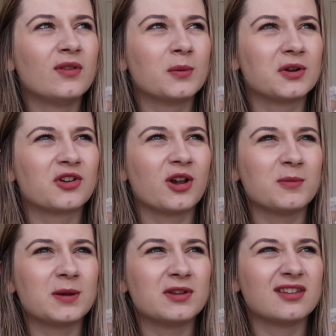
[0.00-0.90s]
Which kind of
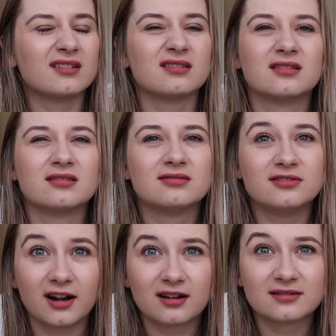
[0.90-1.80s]
made me think, oh,
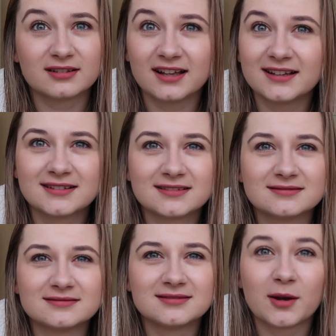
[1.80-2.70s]
fuck, like,
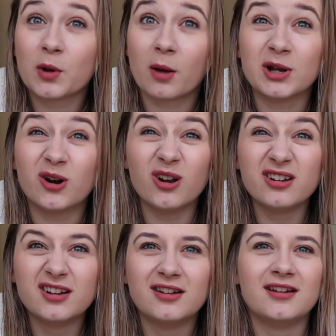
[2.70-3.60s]
I'm coming on.